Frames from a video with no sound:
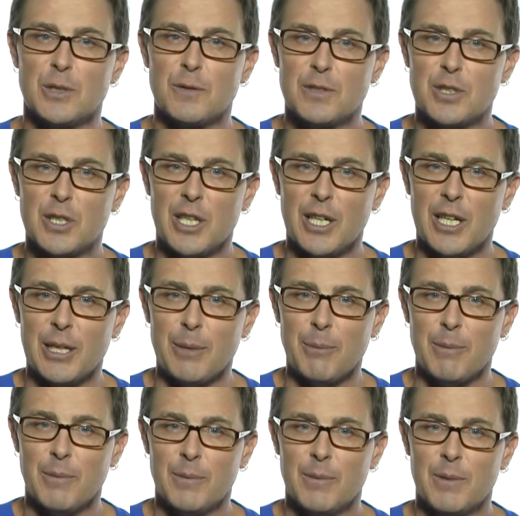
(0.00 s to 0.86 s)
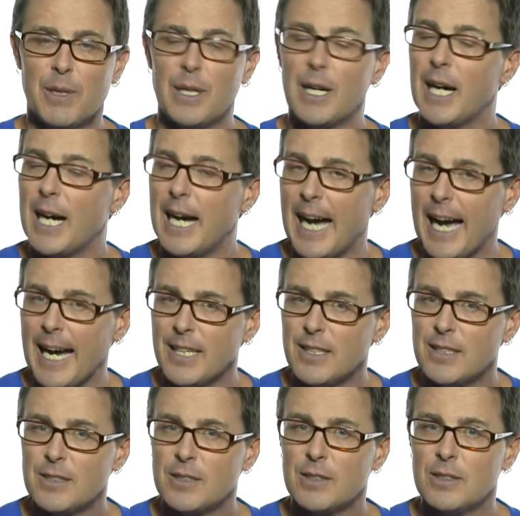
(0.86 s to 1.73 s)
of time:
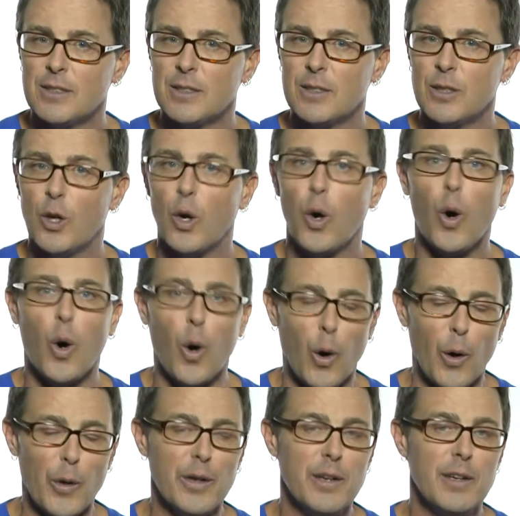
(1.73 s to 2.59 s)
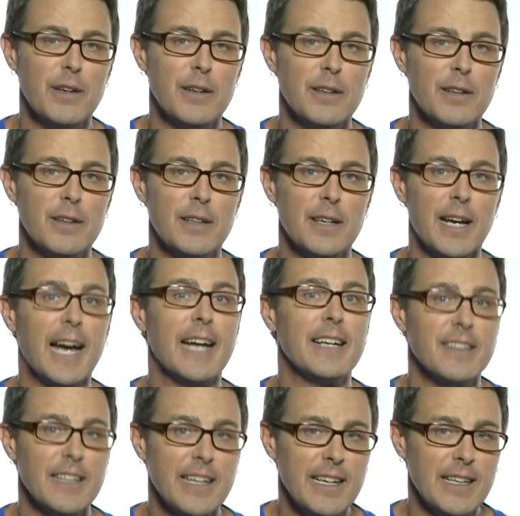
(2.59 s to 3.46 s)
at, on,
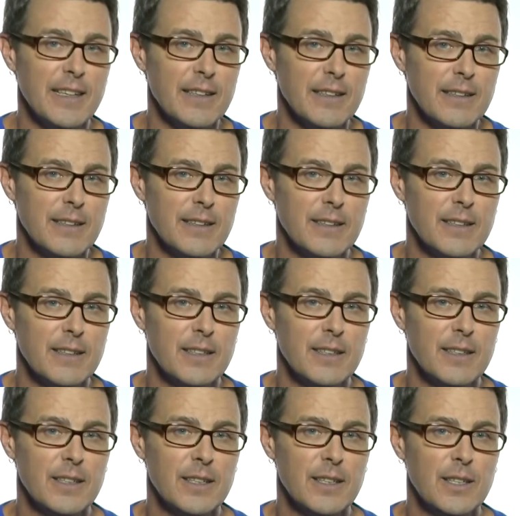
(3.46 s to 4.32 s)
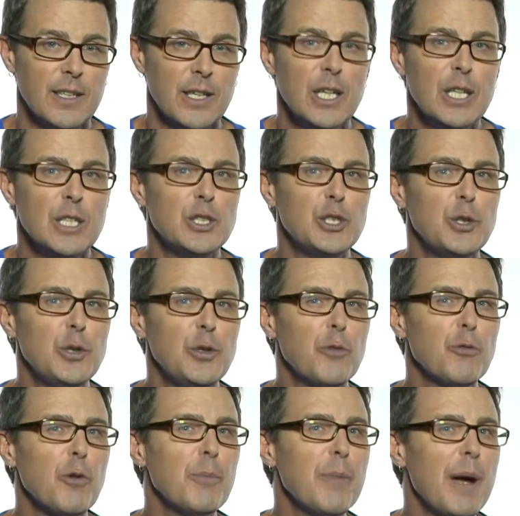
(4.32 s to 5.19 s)
and in. Do you
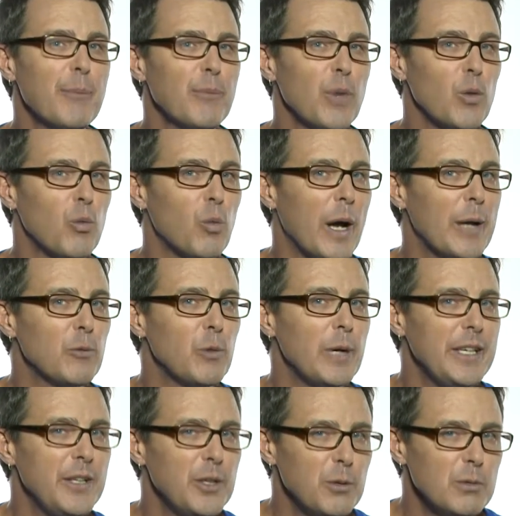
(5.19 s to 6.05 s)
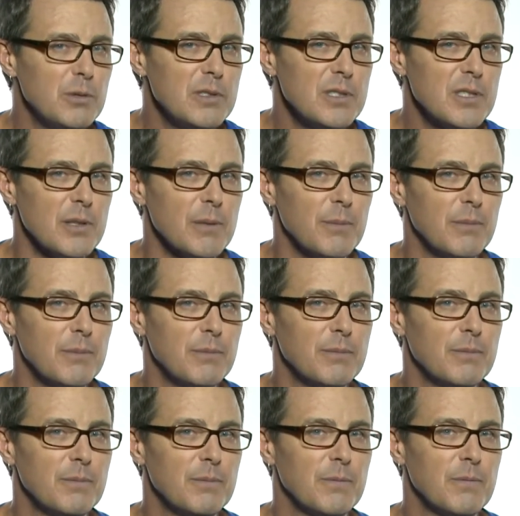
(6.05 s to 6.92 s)
remember when we use them?
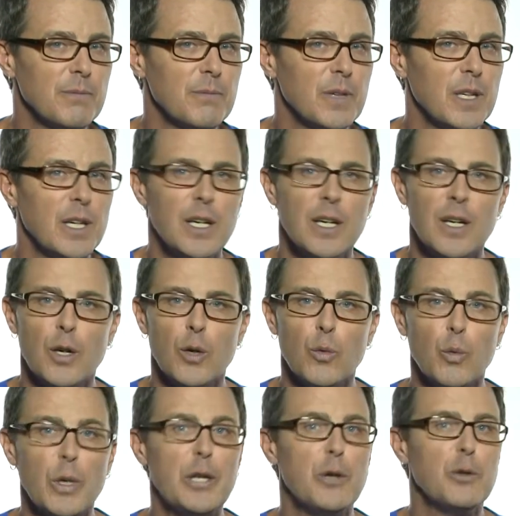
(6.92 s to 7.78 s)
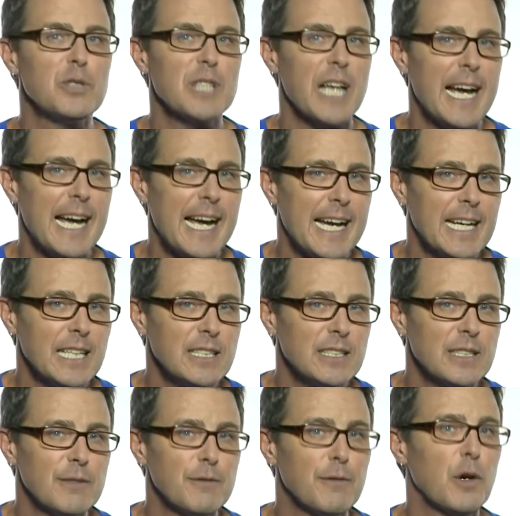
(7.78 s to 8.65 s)
We use
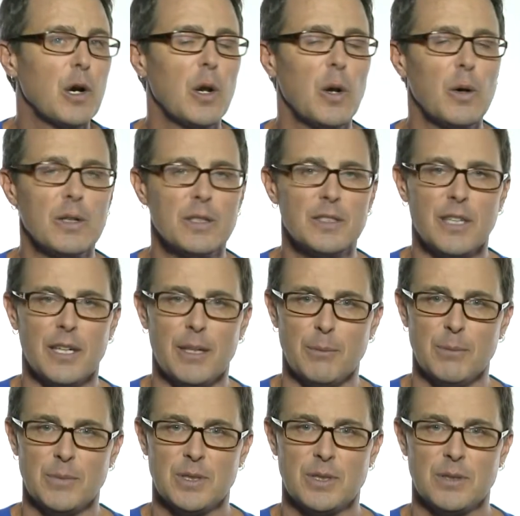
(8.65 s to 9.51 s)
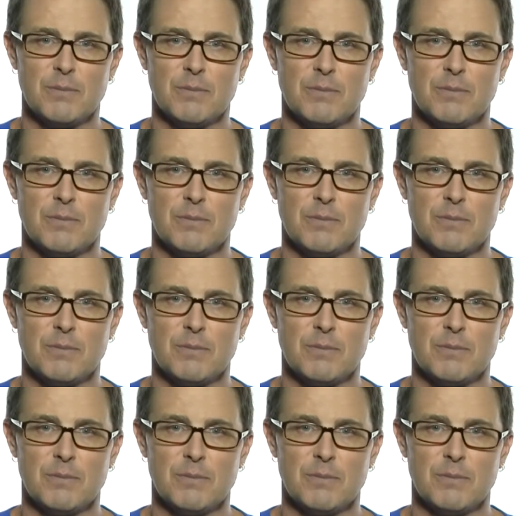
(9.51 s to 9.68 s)
at for clock times.